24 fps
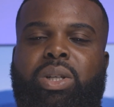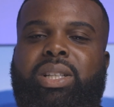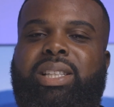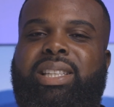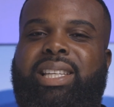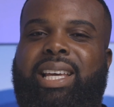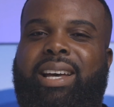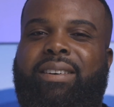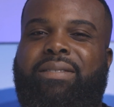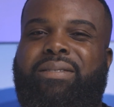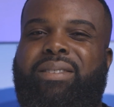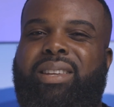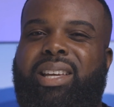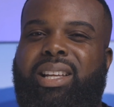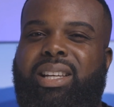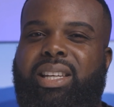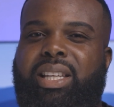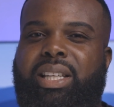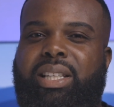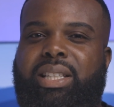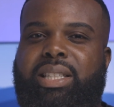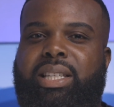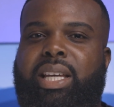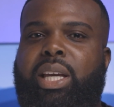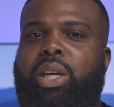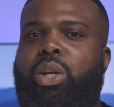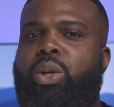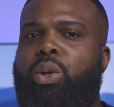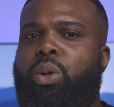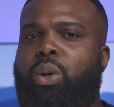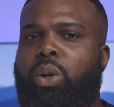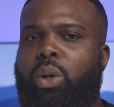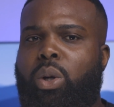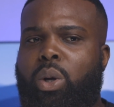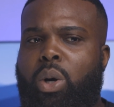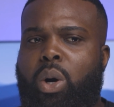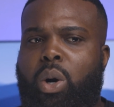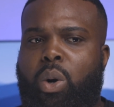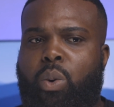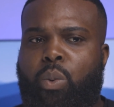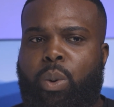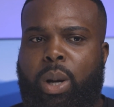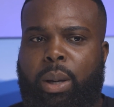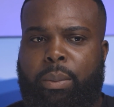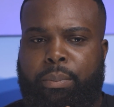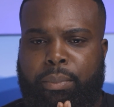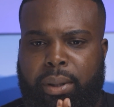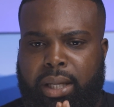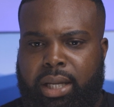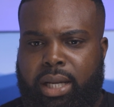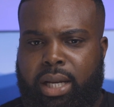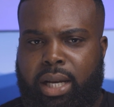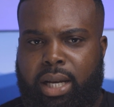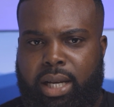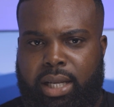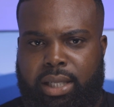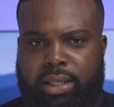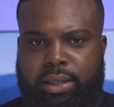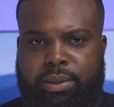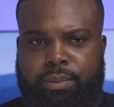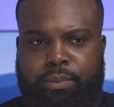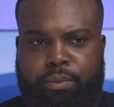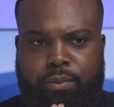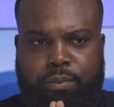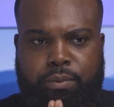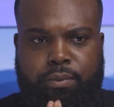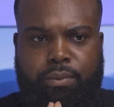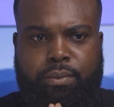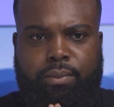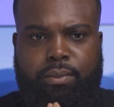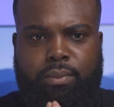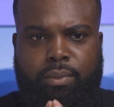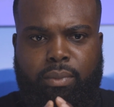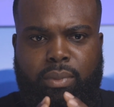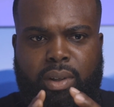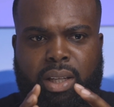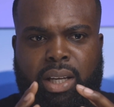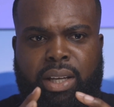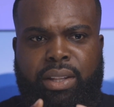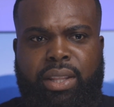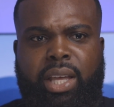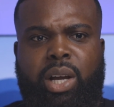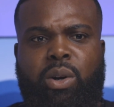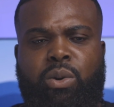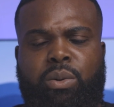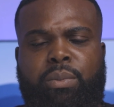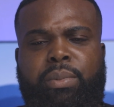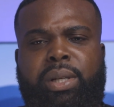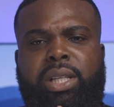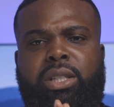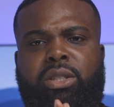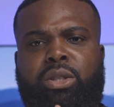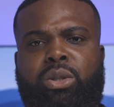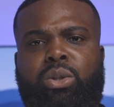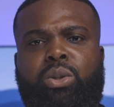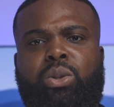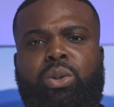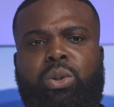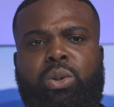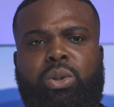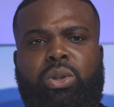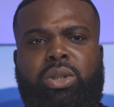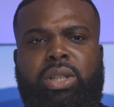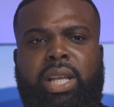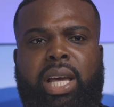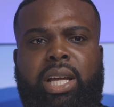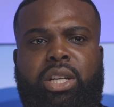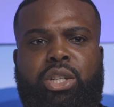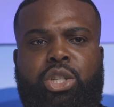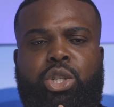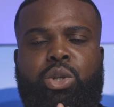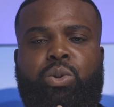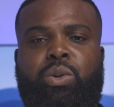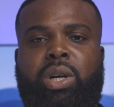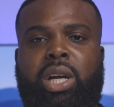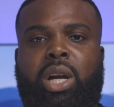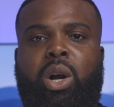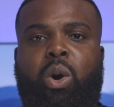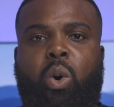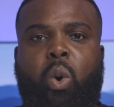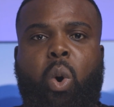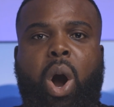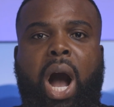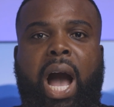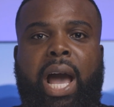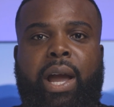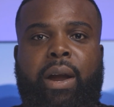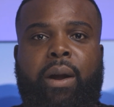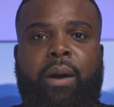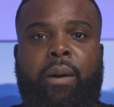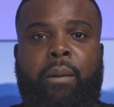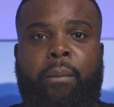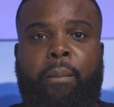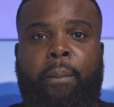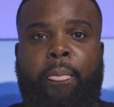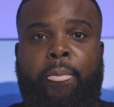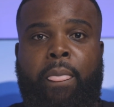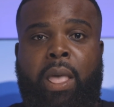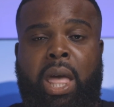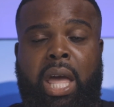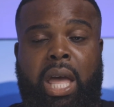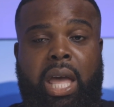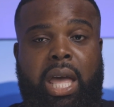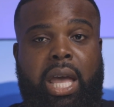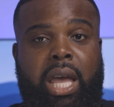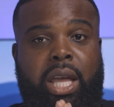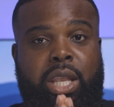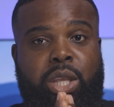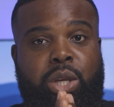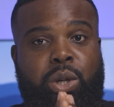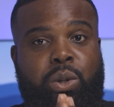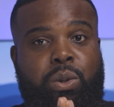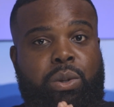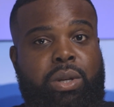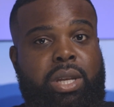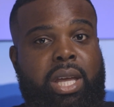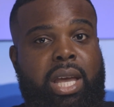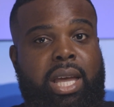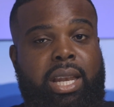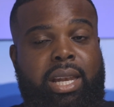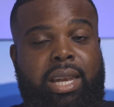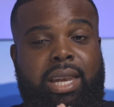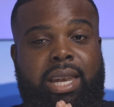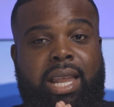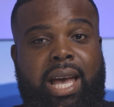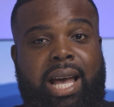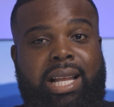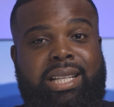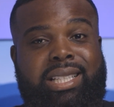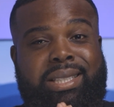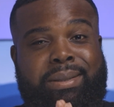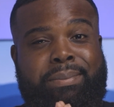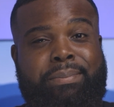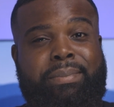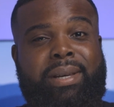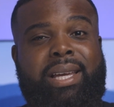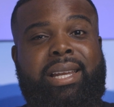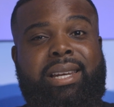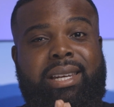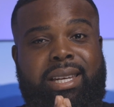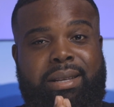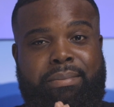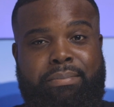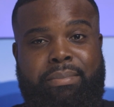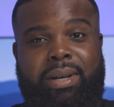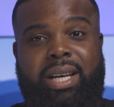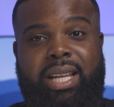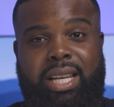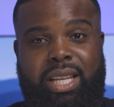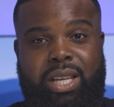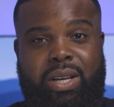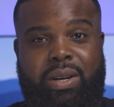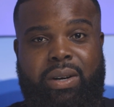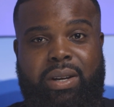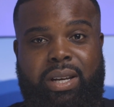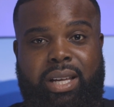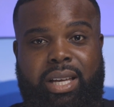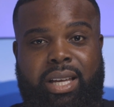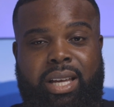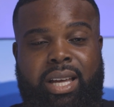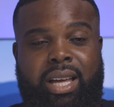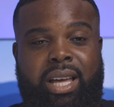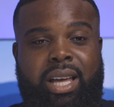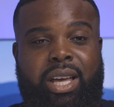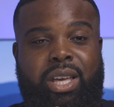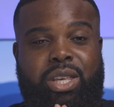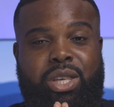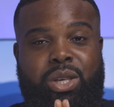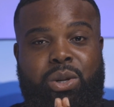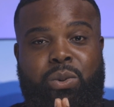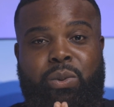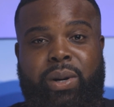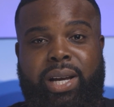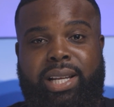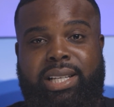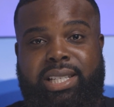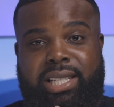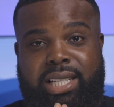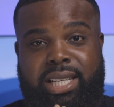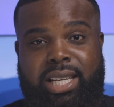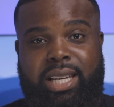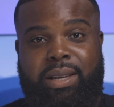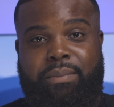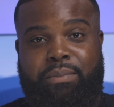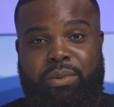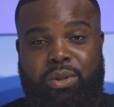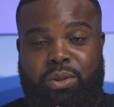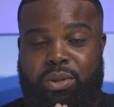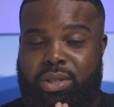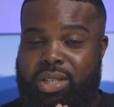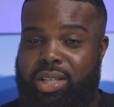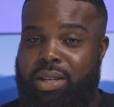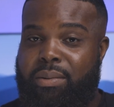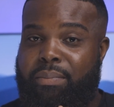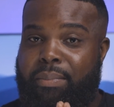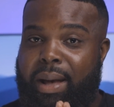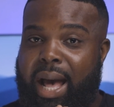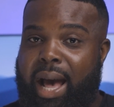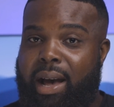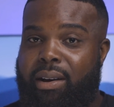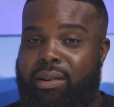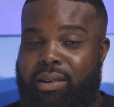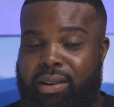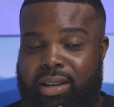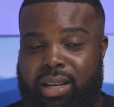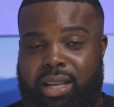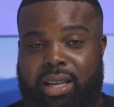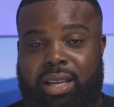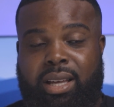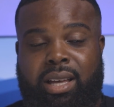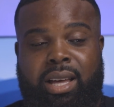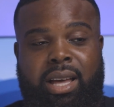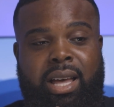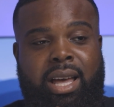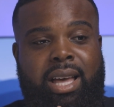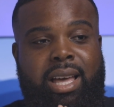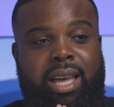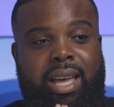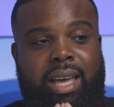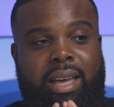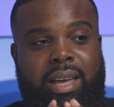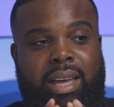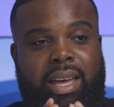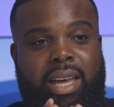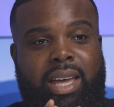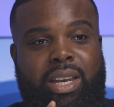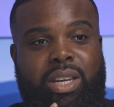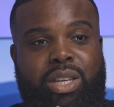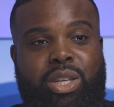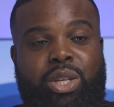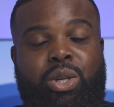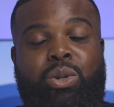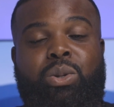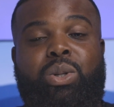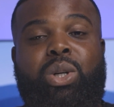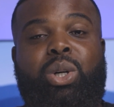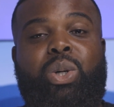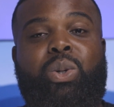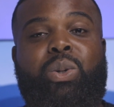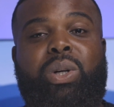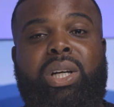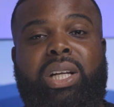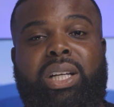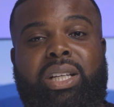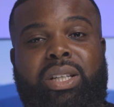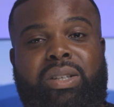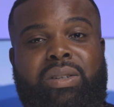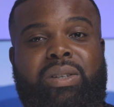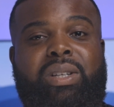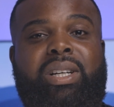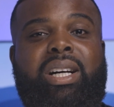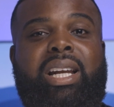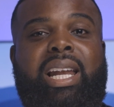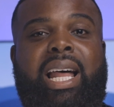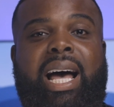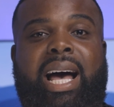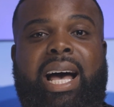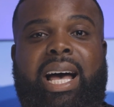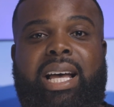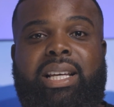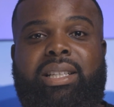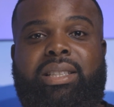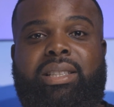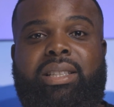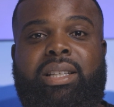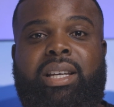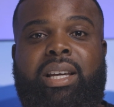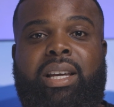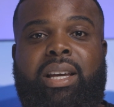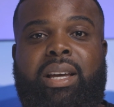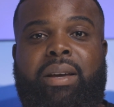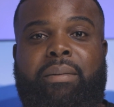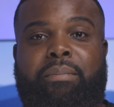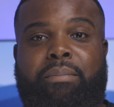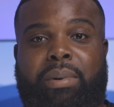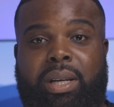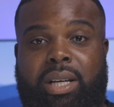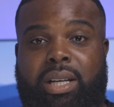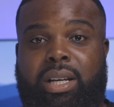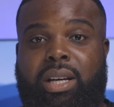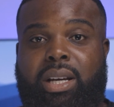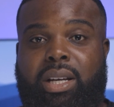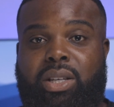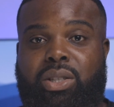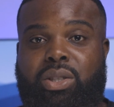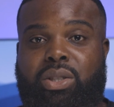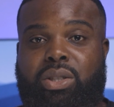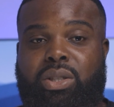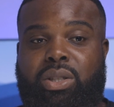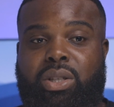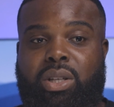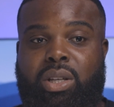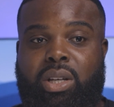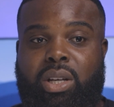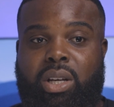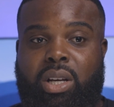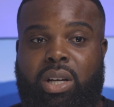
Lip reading: definitely take you a long way, because there will be tools that you acquire and you did not spend the money on it. You went cheap, you cheap out on it, and you will quickly realize, because